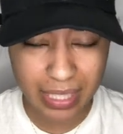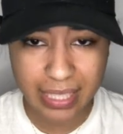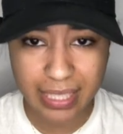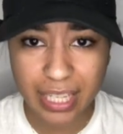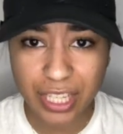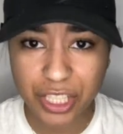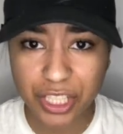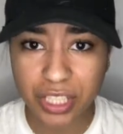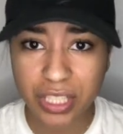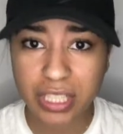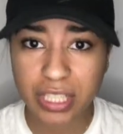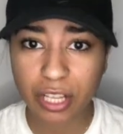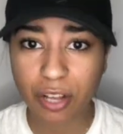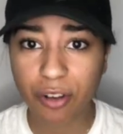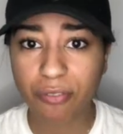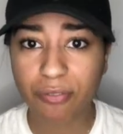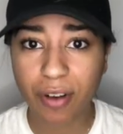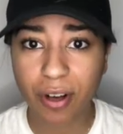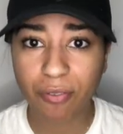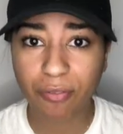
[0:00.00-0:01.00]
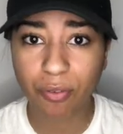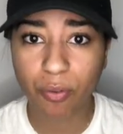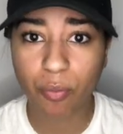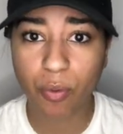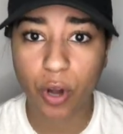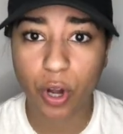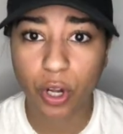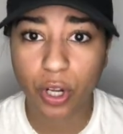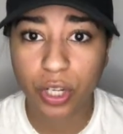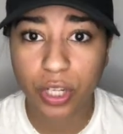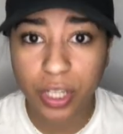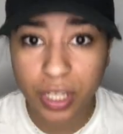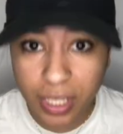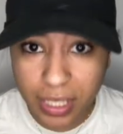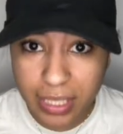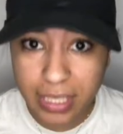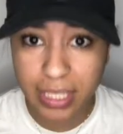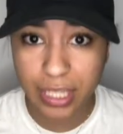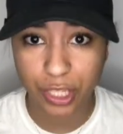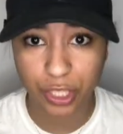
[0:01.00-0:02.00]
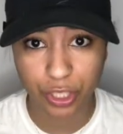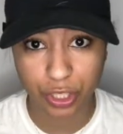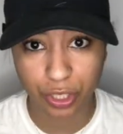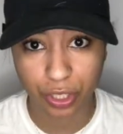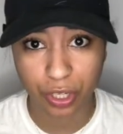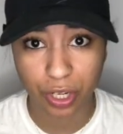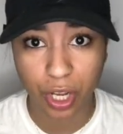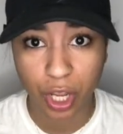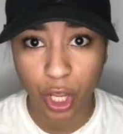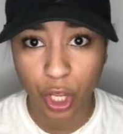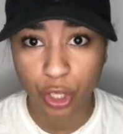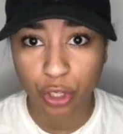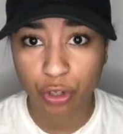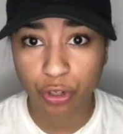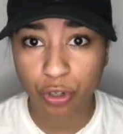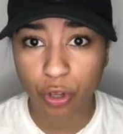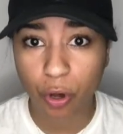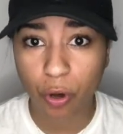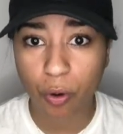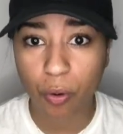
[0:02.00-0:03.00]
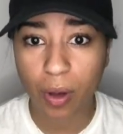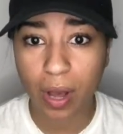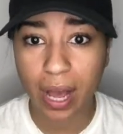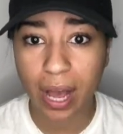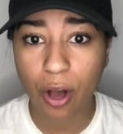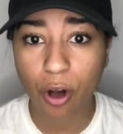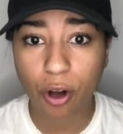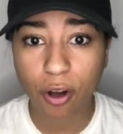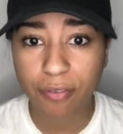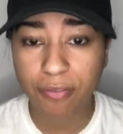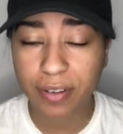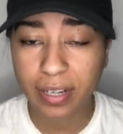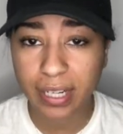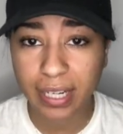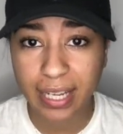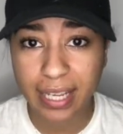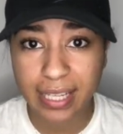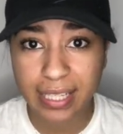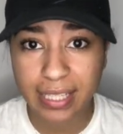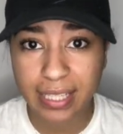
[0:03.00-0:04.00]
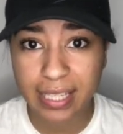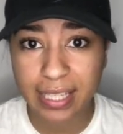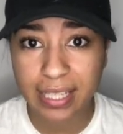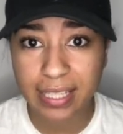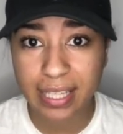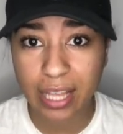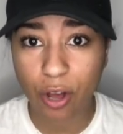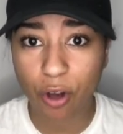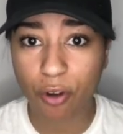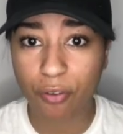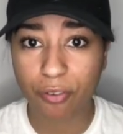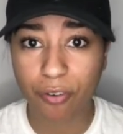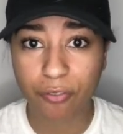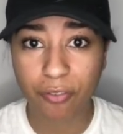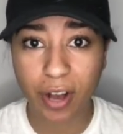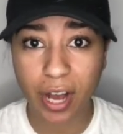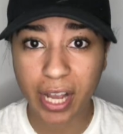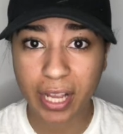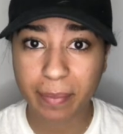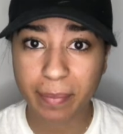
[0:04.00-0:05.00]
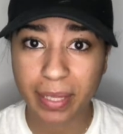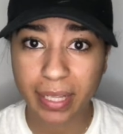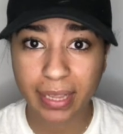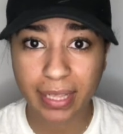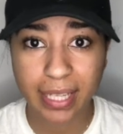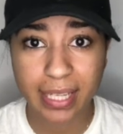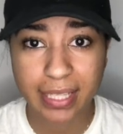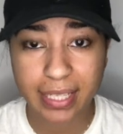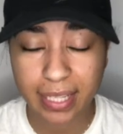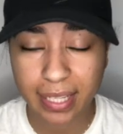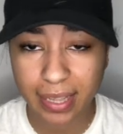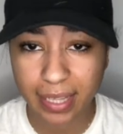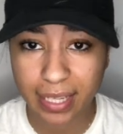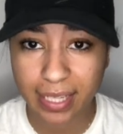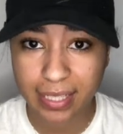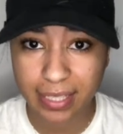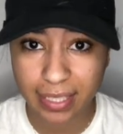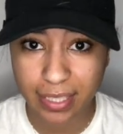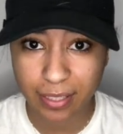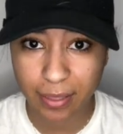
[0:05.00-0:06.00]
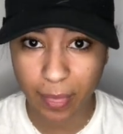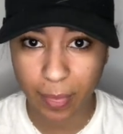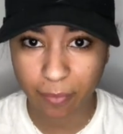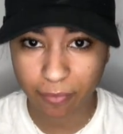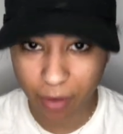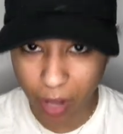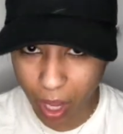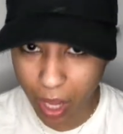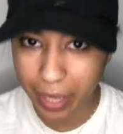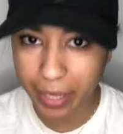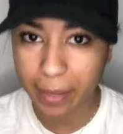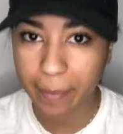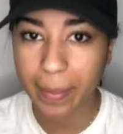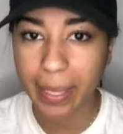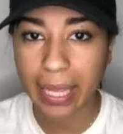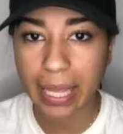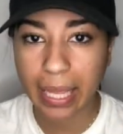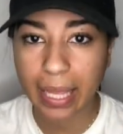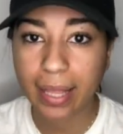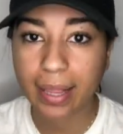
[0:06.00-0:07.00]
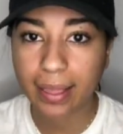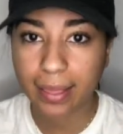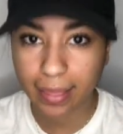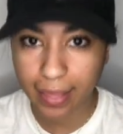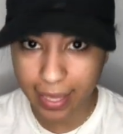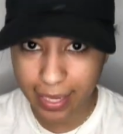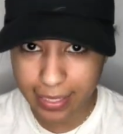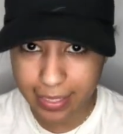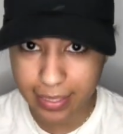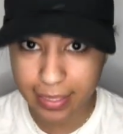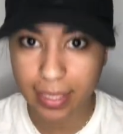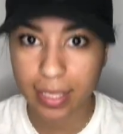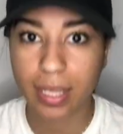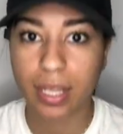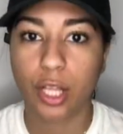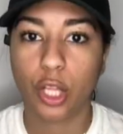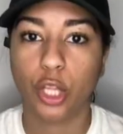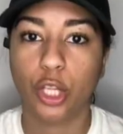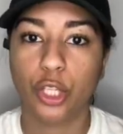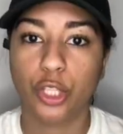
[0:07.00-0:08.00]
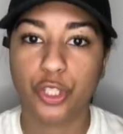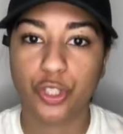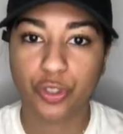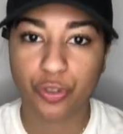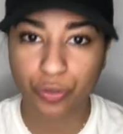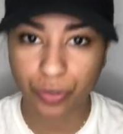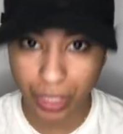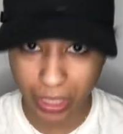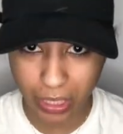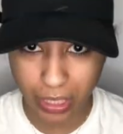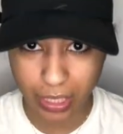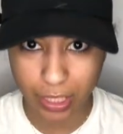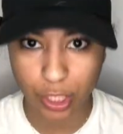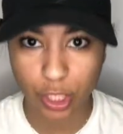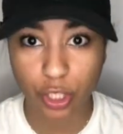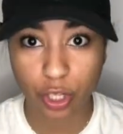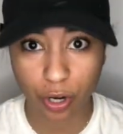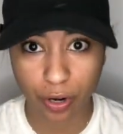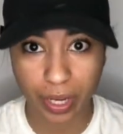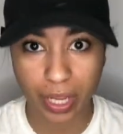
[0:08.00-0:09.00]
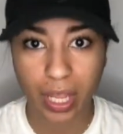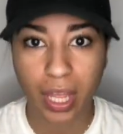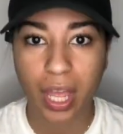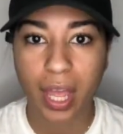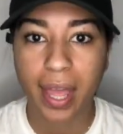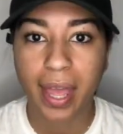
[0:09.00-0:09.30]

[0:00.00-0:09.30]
Set yourself up for a good teacher. You know, I offer classes. I offer volume and classic, classic, volume and classic training, sorry.